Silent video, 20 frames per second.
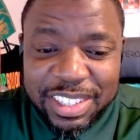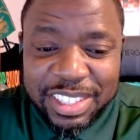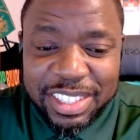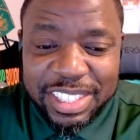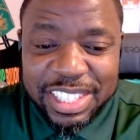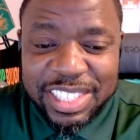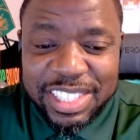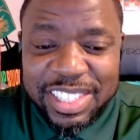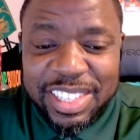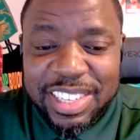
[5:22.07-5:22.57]

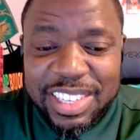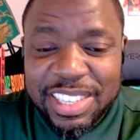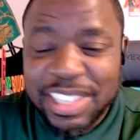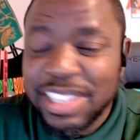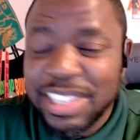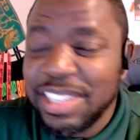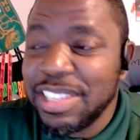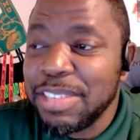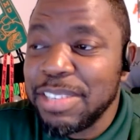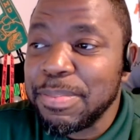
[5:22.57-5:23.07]
the
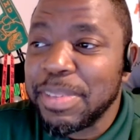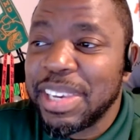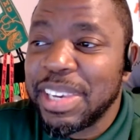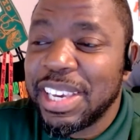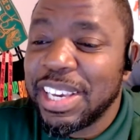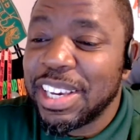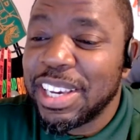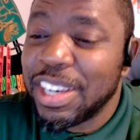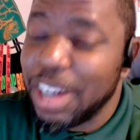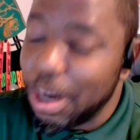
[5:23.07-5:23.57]
team
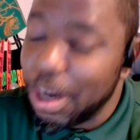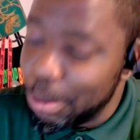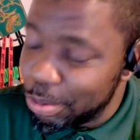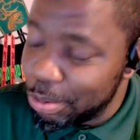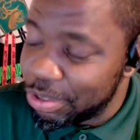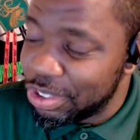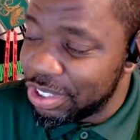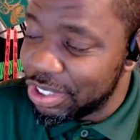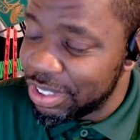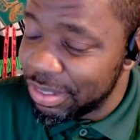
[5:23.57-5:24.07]

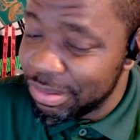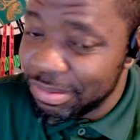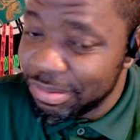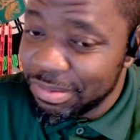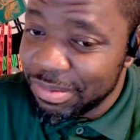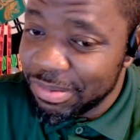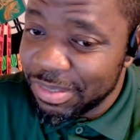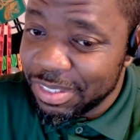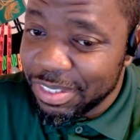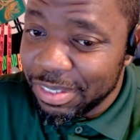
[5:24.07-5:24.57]
coach
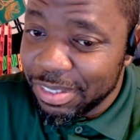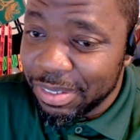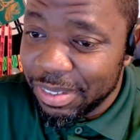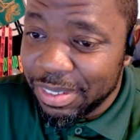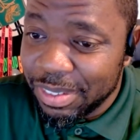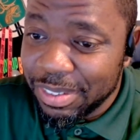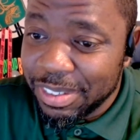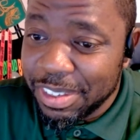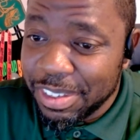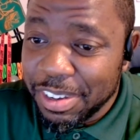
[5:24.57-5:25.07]

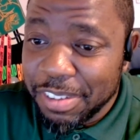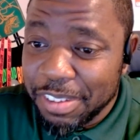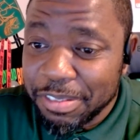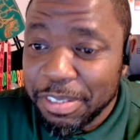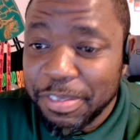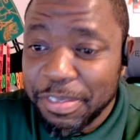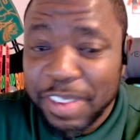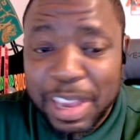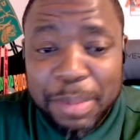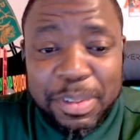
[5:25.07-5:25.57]

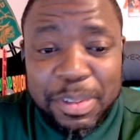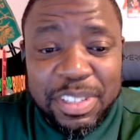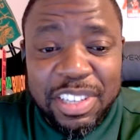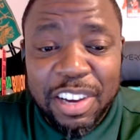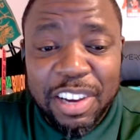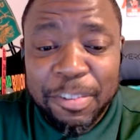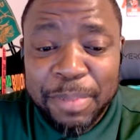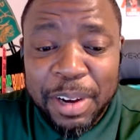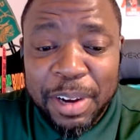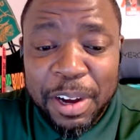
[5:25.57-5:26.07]
for FAMU
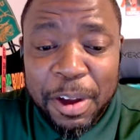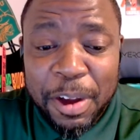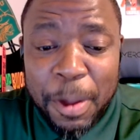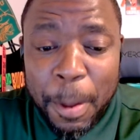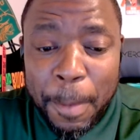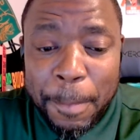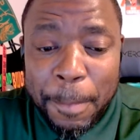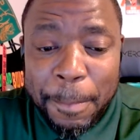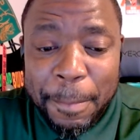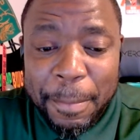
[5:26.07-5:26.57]
softball
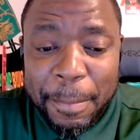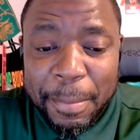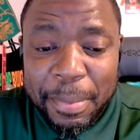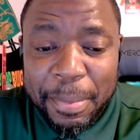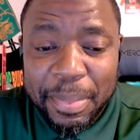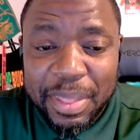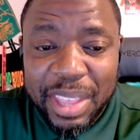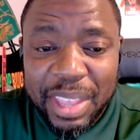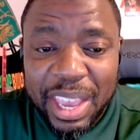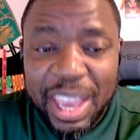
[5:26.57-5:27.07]

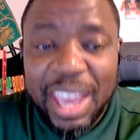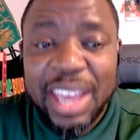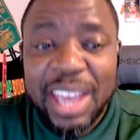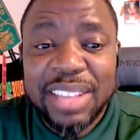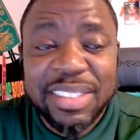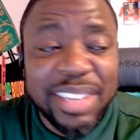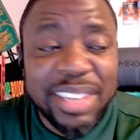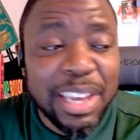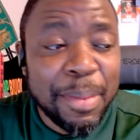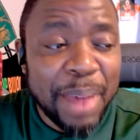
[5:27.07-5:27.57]

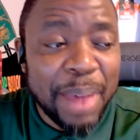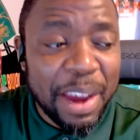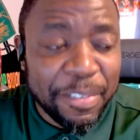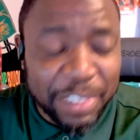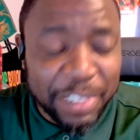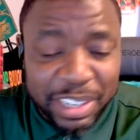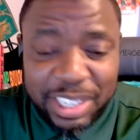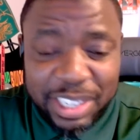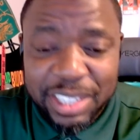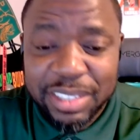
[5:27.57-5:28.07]
and Team
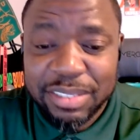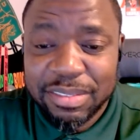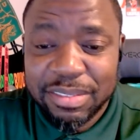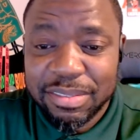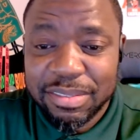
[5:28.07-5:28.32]
Africa,